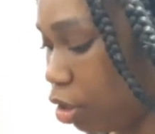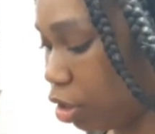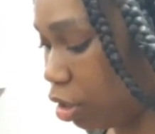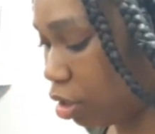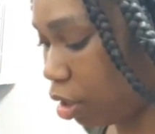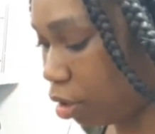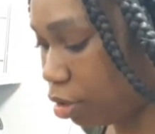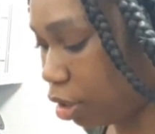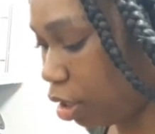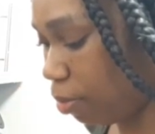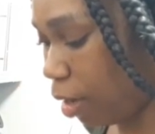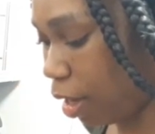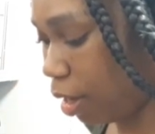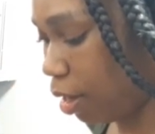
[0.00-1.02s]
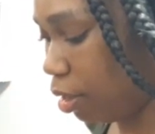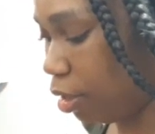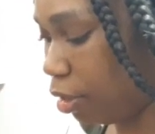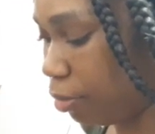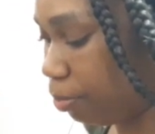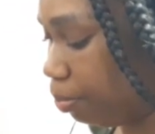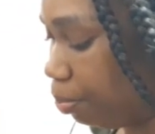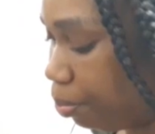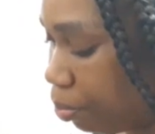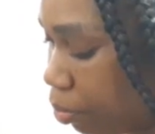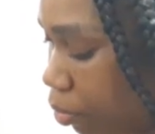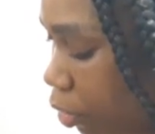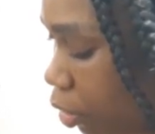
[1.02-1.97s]
just saute them like I did.
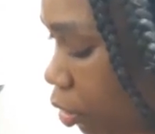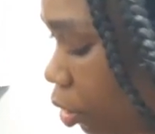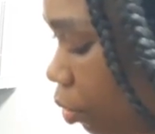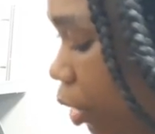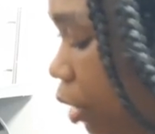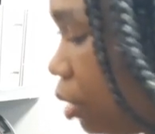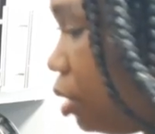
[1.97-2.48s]
So that's